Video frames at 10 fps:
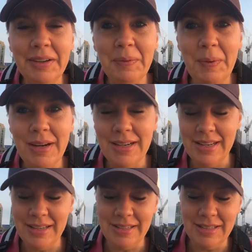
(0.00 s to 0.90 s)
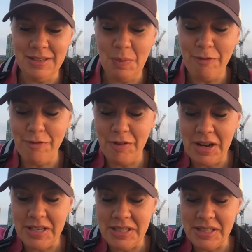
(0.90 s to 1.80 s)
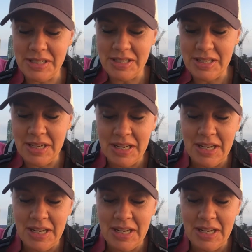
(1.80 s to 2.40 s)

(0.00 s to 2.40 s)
what it is, what phrases